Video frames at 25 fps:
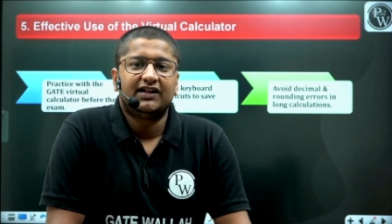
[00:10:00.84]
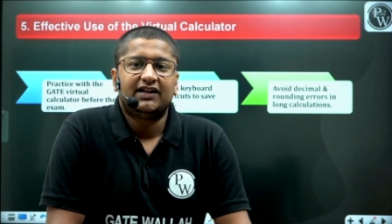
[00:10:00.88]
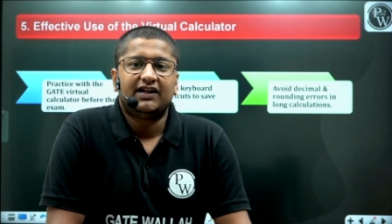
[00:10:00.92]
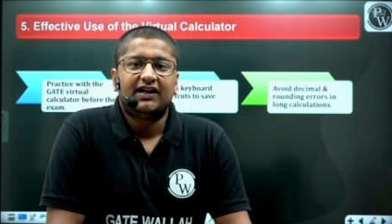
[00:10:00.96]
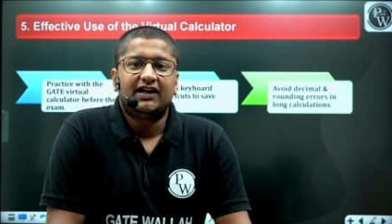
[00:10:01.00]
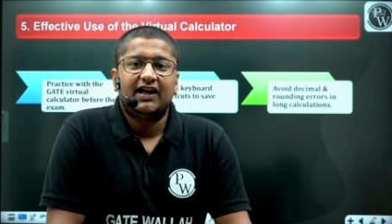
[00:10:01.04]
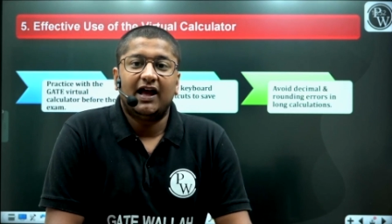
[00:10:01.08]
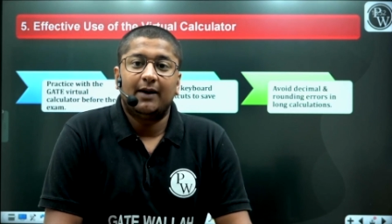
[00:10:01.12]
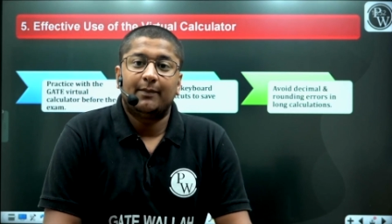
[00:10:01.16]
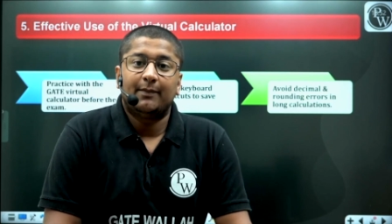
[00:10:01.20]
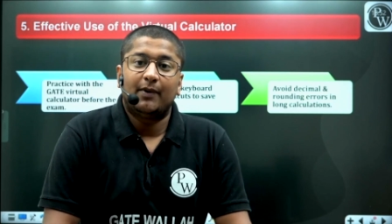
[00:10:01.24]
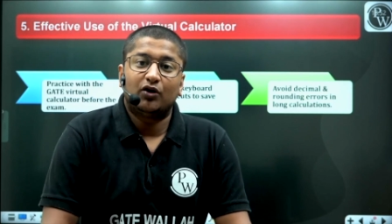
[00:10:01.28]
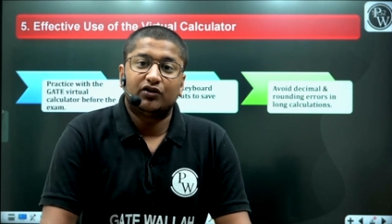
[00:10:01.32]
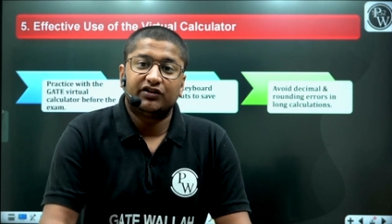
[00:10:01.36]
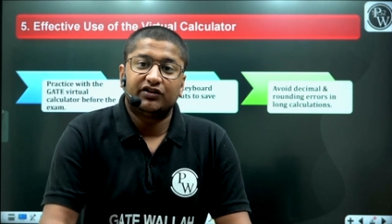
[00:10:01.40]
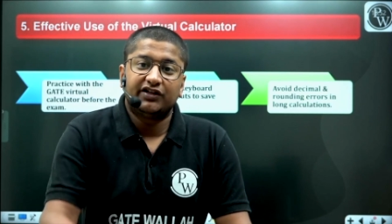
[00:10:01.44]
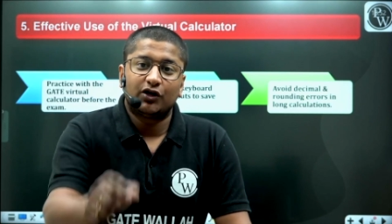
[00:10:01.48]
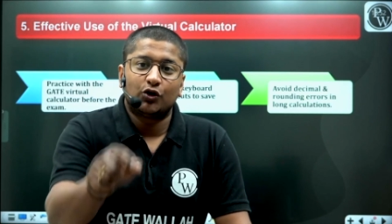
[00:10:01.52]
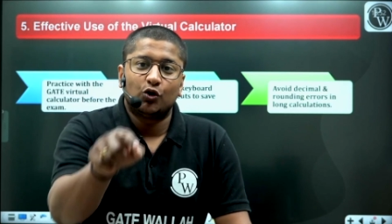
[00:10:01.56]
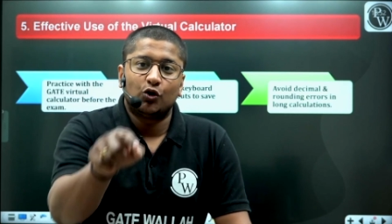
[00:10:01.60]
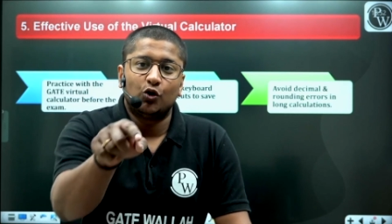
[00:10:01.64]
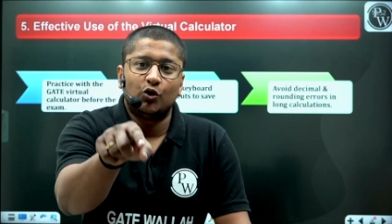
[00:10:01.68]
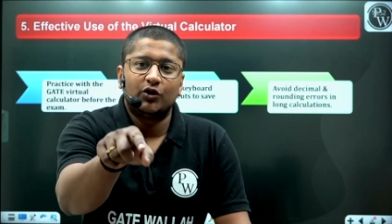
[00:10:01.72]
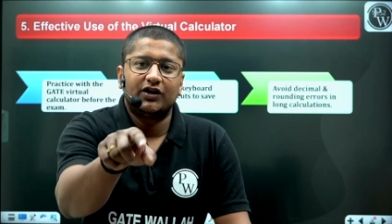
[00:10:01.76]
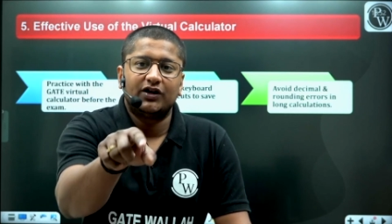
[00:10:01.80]
about their
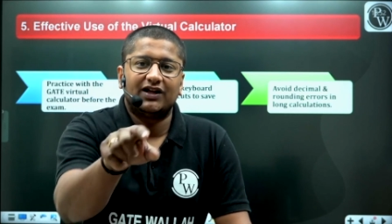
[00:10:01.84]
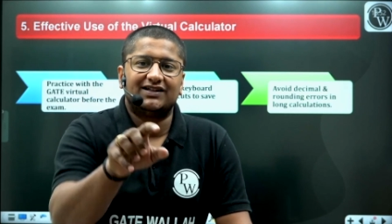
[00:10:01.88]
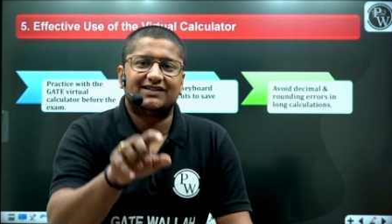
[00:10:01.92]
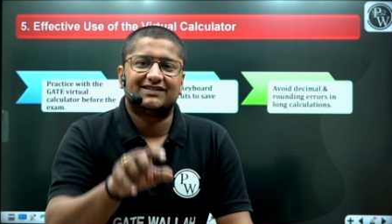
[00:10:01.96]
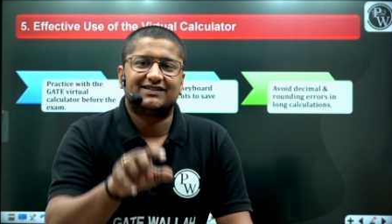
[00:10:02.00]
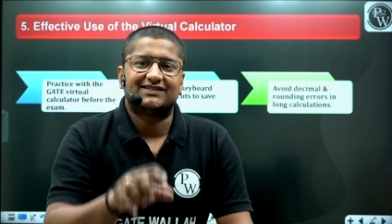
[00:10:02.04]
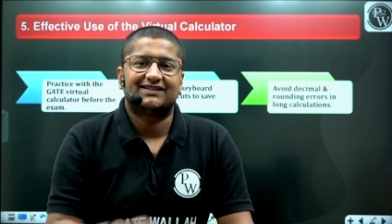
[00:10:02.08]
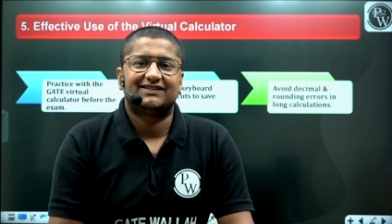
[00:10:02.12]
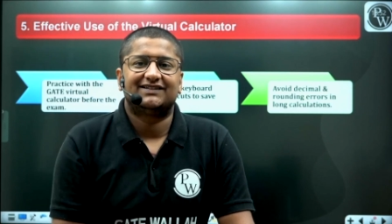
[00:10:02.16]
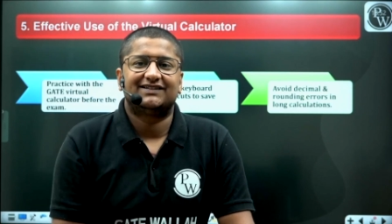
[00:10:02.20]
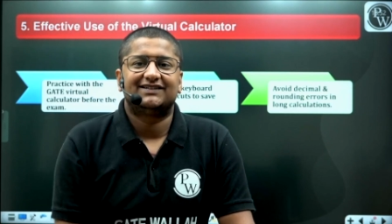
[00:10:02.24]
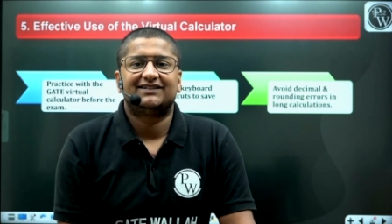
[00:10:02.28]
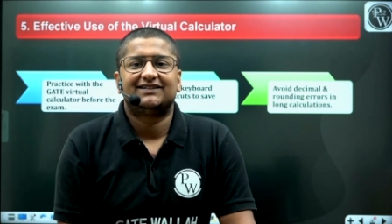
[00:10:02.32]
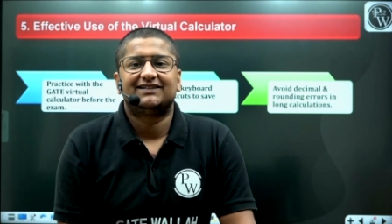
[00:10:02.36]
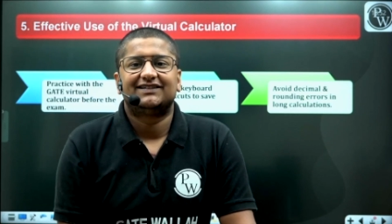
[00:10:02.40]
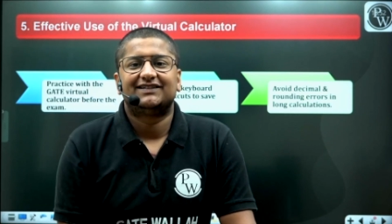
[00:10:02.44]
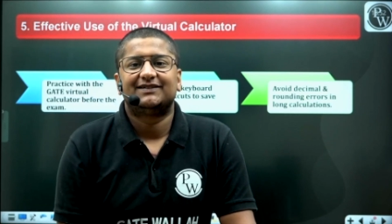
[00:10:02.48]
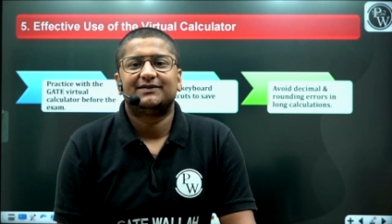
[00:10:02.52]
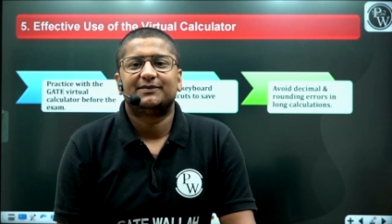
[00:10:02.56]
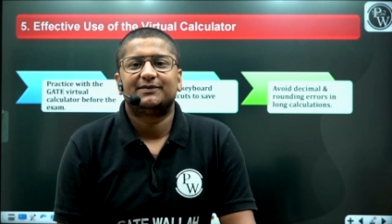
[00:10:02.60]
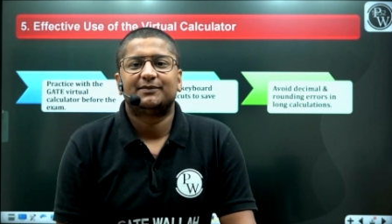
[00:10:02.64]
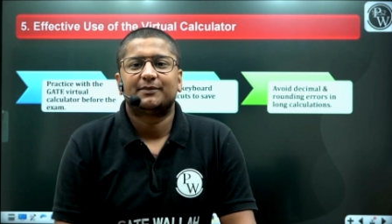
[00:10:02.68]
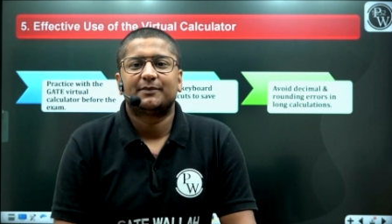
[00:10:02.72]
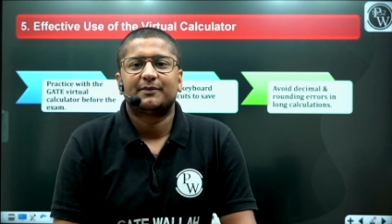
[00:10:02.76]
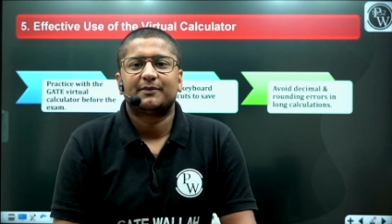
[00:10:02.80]
own answer.
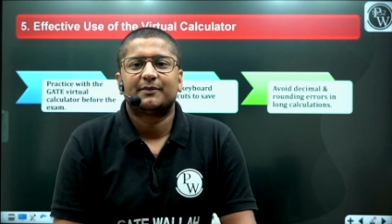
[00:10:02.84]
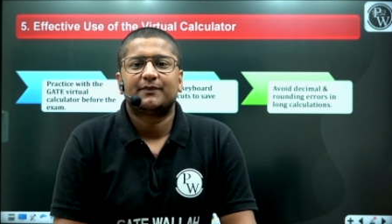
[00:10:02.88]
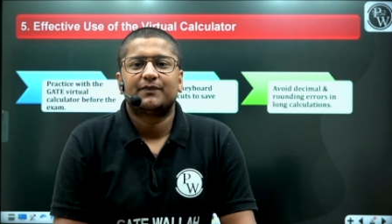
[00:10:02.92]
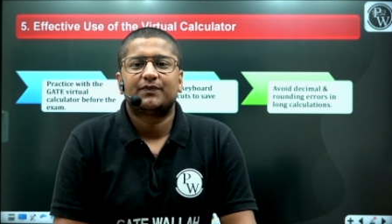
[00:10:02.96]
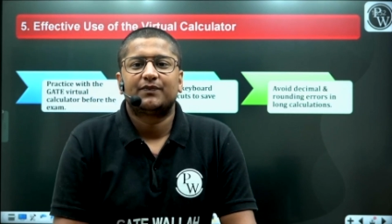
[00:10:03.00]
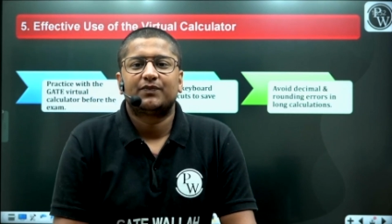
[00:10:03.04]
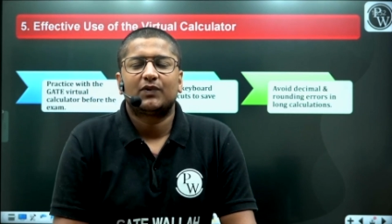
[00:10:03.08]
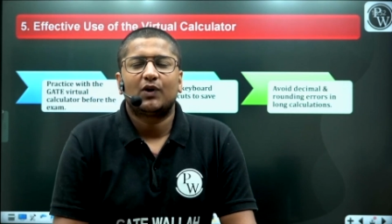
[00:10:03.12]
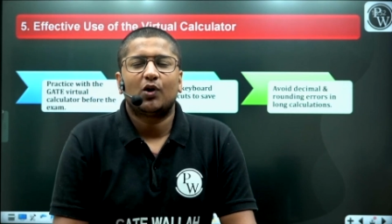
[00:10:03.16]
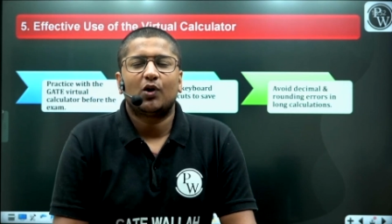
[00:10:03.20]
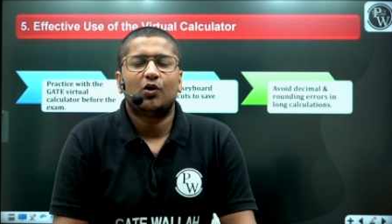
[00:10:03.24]
Oh,